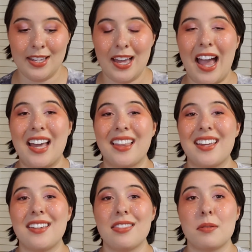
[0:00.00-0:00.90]
I
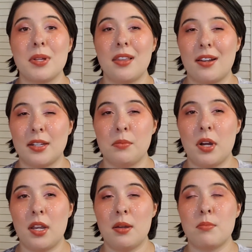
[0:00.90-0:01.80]
like the Milani
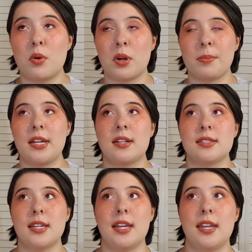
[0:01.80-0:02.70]
one more
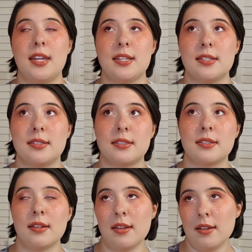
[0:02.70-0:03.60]
because it
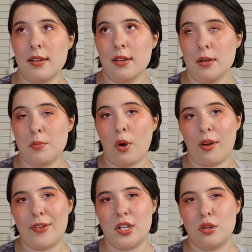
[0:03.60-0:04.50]
is more
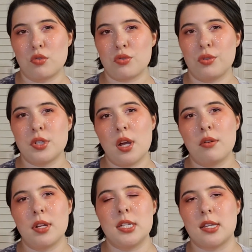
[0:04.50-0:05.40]
of a neutral
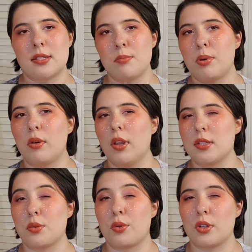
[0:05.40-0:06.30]
tone and doesn't pull
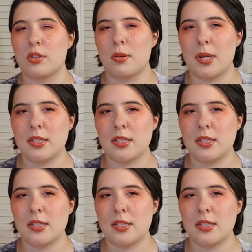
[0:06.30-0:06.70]
as orange on my